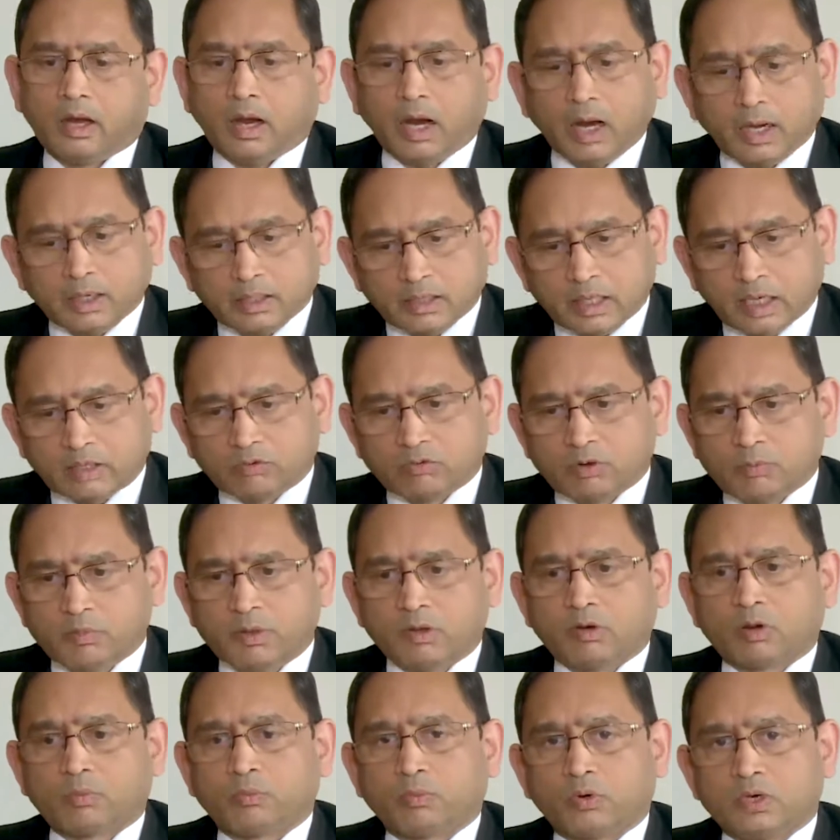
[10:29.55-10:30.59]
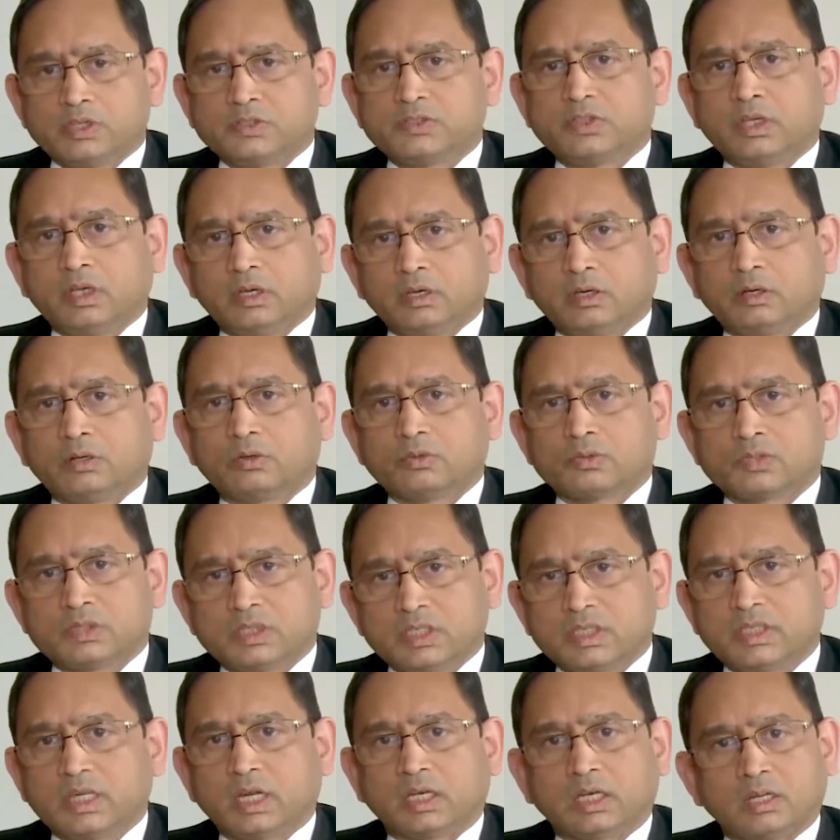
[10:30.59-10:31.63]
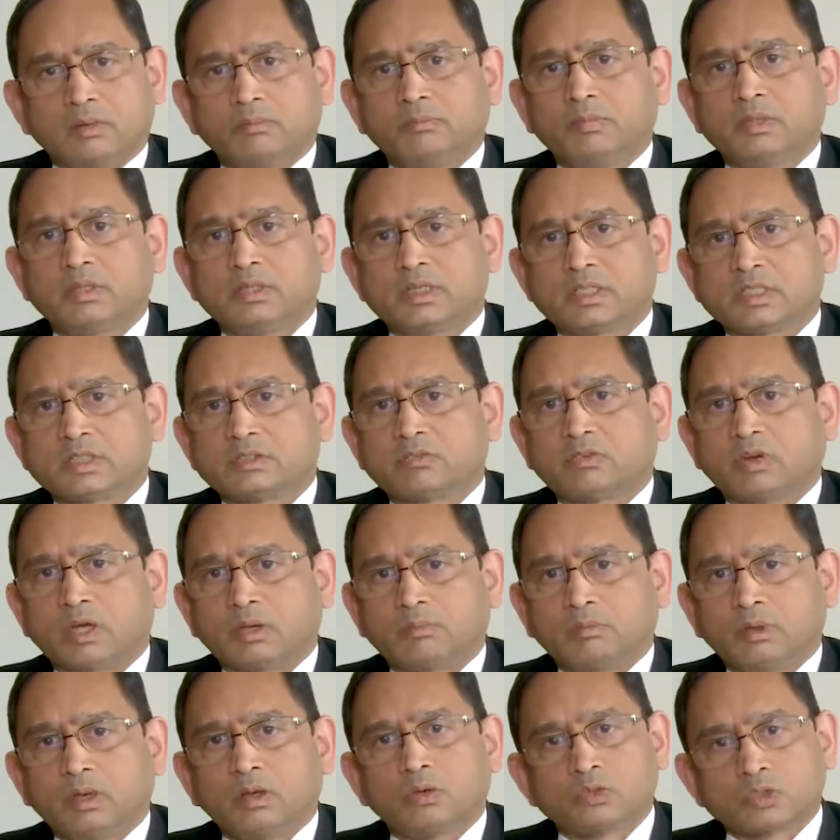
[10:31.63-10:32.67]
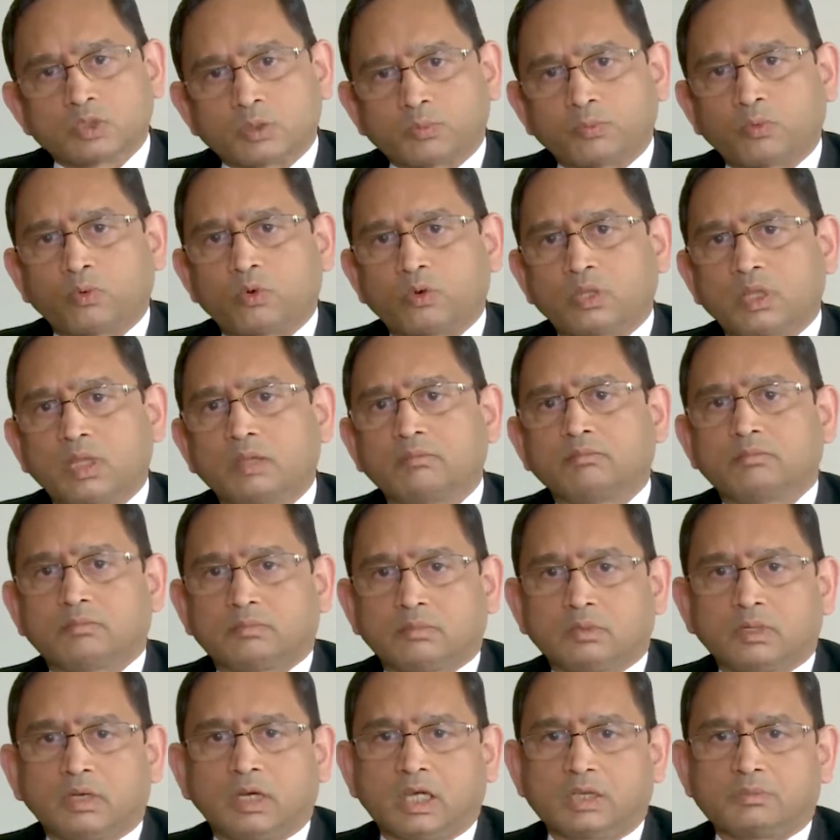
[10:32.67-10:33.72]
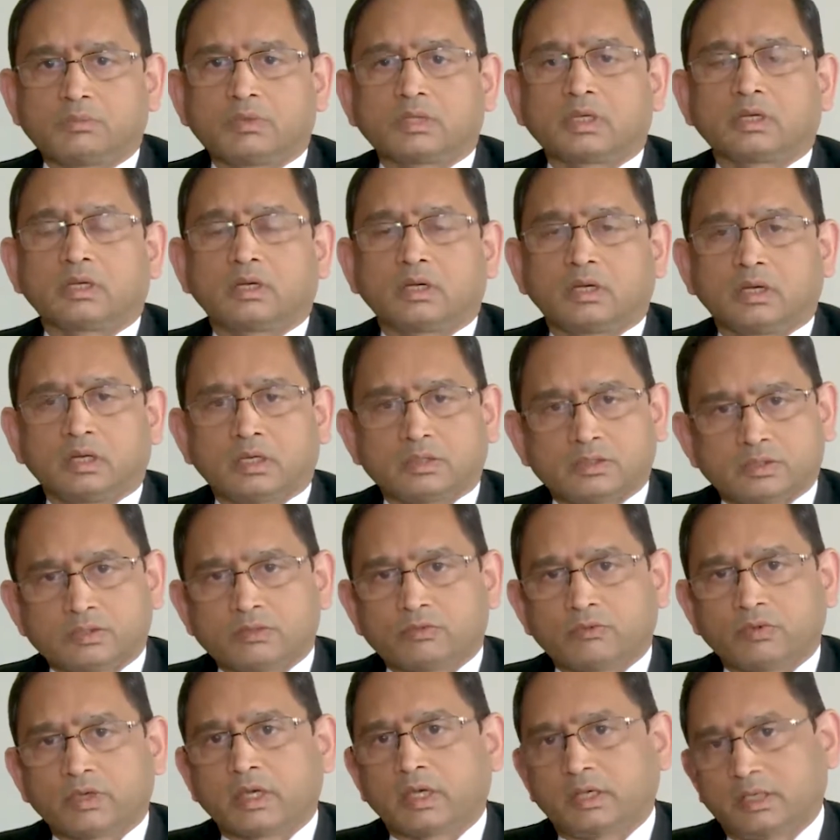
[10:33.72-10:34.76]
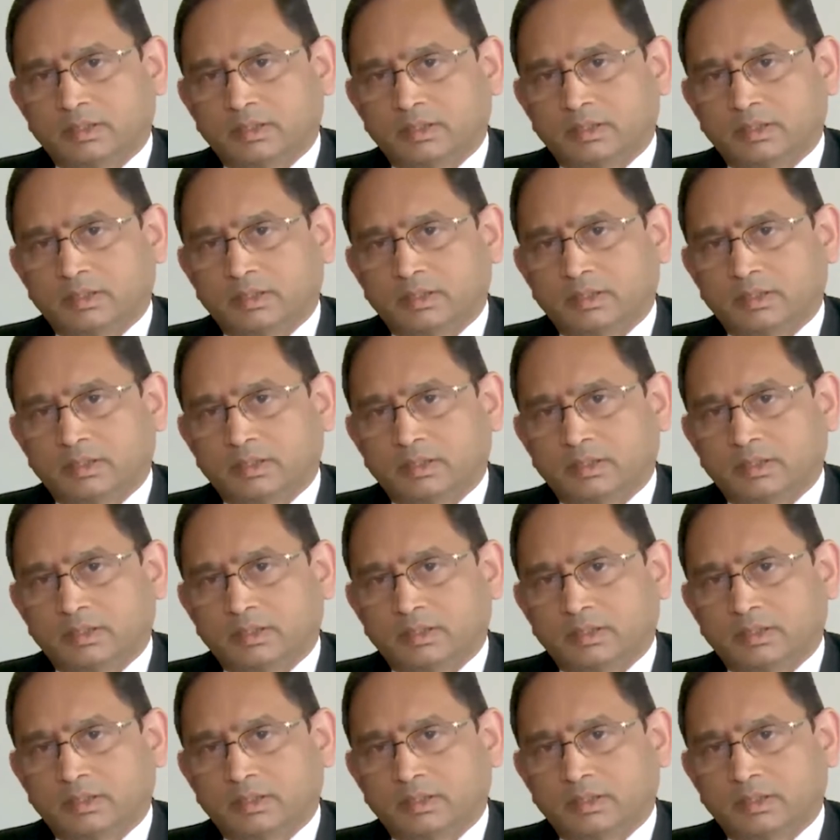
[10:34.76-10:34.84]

And that will be our policy, to see that if business is viable, to support them as much as we can.